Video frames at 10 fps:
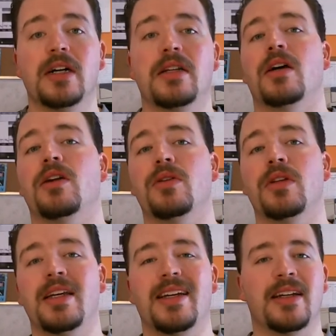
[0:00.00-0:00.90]
not
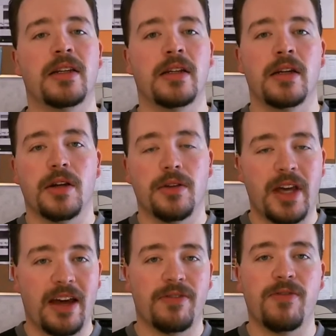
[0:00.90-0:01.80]
only in
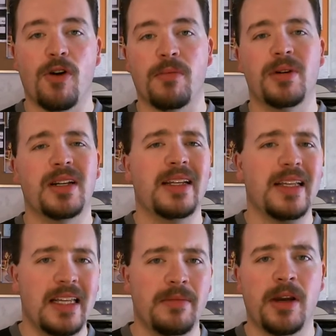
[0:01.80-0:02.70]
that form, but in
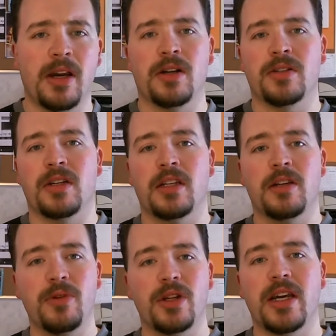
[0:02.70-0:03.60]
emails and
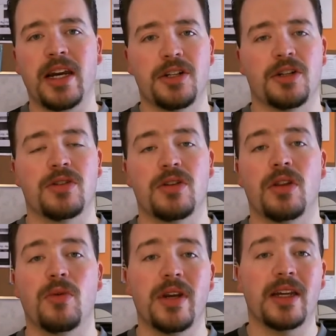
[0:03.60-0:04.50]
communications, so
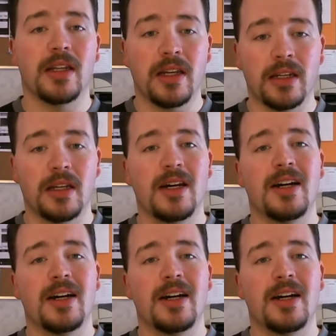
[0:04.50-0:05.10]
that we can get